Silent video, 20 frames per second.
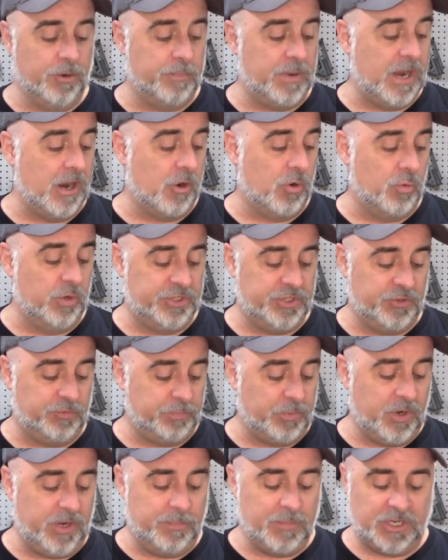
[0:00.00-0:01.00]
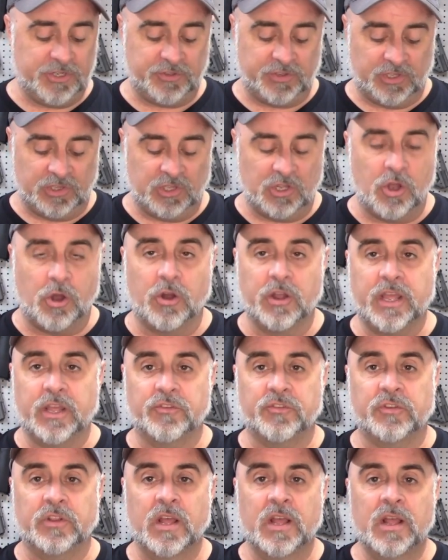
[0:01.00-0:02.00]
barrel, which is pretty much the
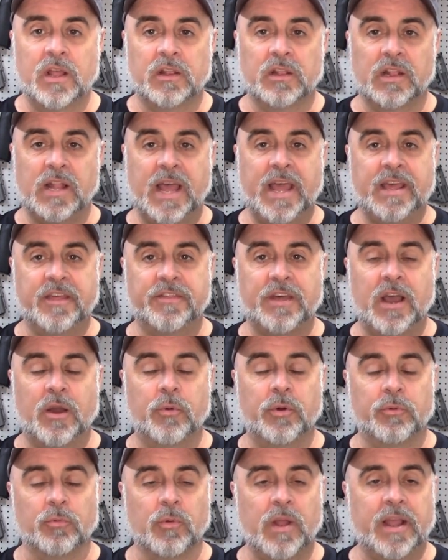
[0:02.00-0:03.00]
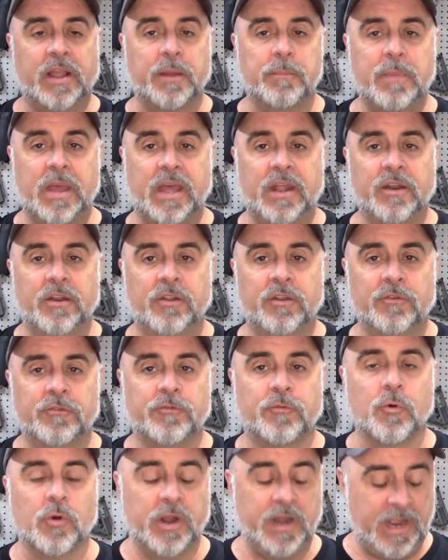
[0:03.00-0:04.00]
longest length I would recommend
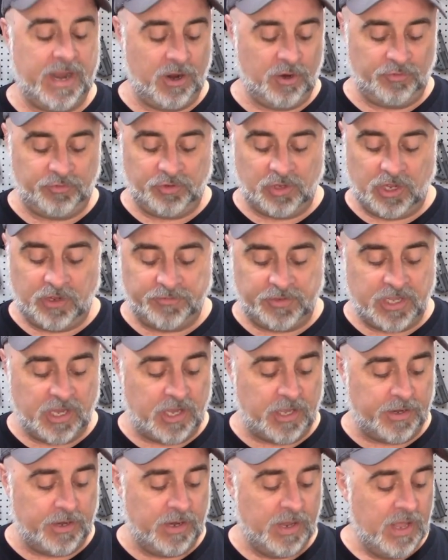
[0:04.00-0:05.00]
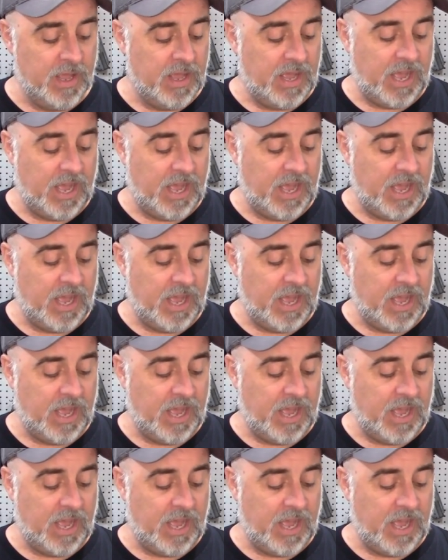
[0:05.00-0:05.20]
for an airsoft gun.